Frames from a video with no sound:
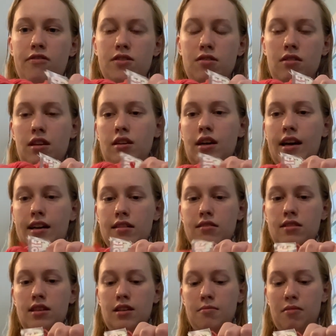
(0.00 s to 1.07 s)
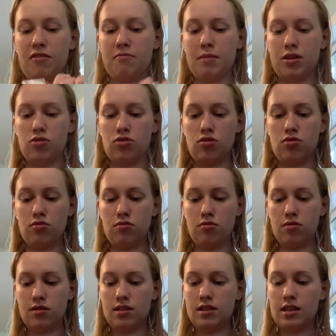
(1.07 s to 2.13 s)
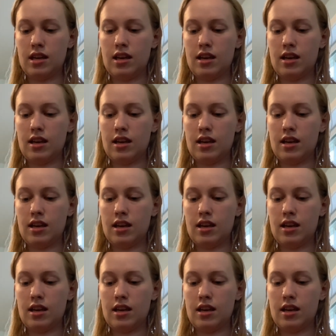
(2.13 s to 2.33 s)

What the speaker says: so that I can see it above my shoes.